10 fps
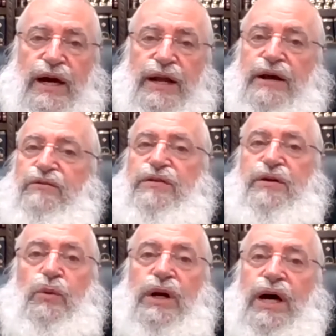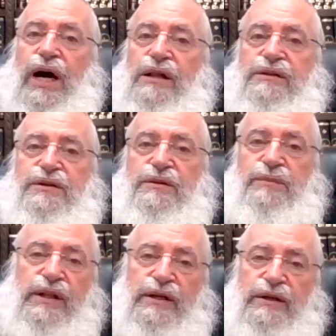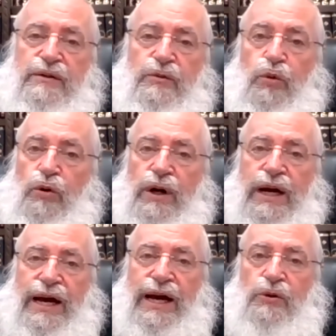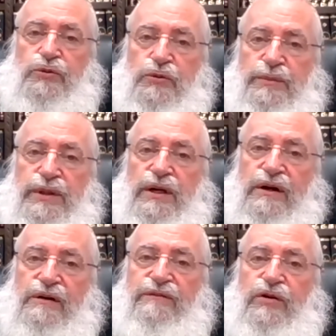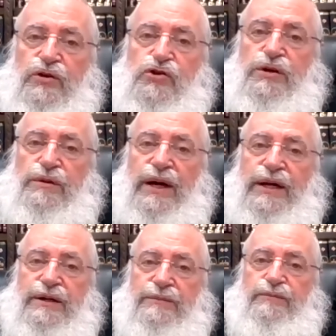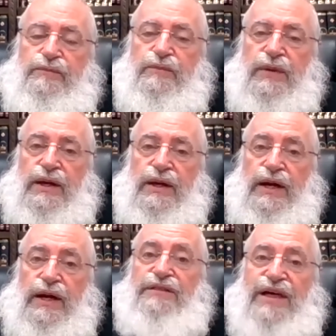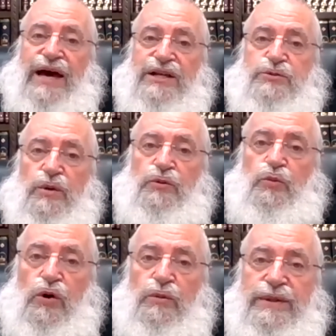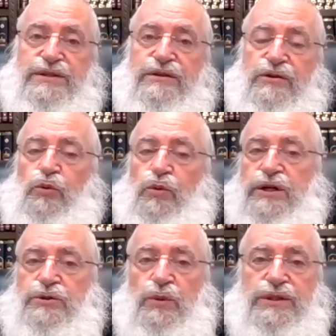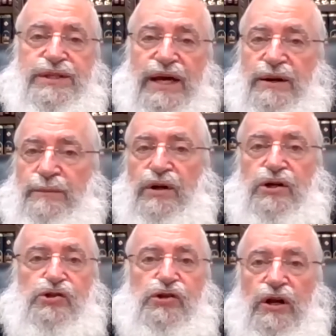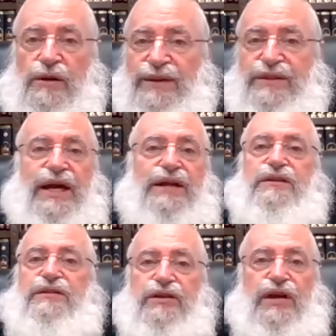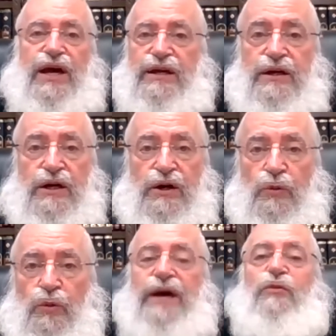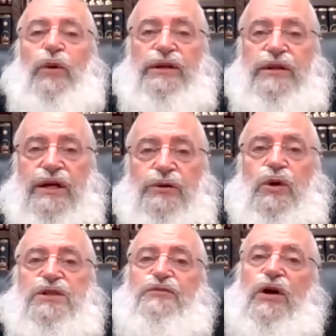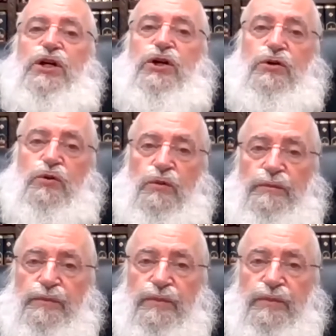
and everything will ultimately work out to be lechvoid shemayim. And that is what the Romans and the Greeks will say at the end of the day. Whatever we did was for you.